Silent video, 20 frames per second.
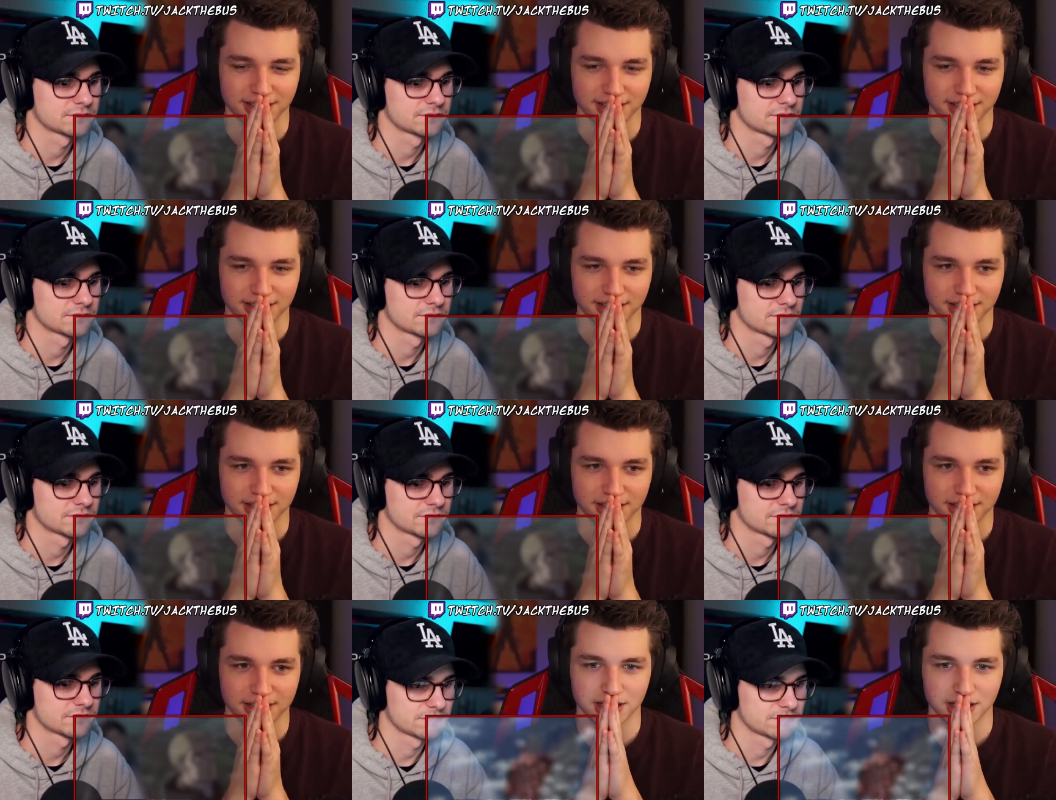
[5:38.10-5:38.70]

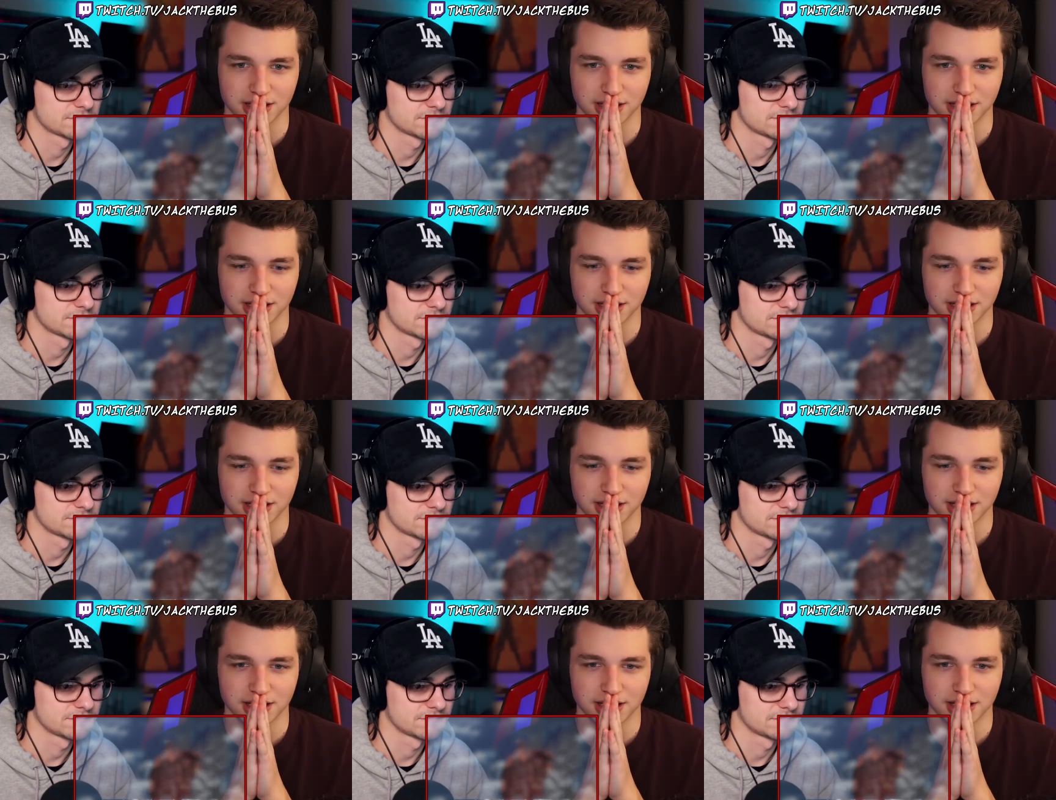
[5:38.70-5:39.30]

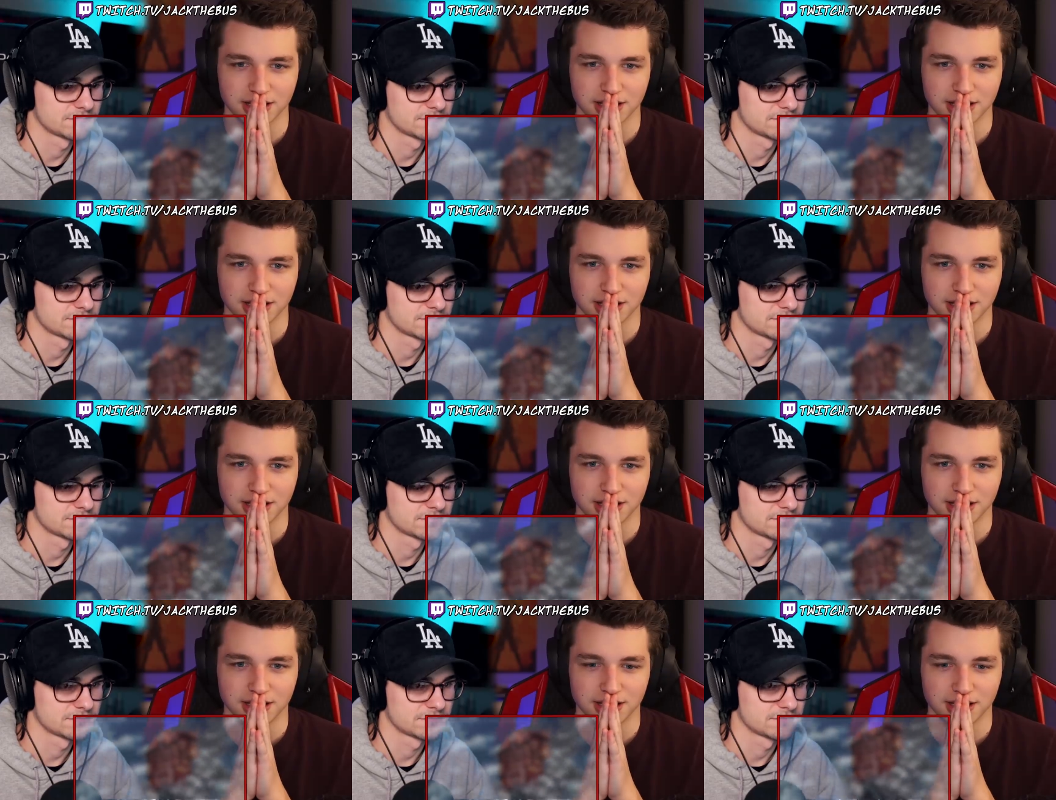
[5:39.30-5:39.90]
(silence)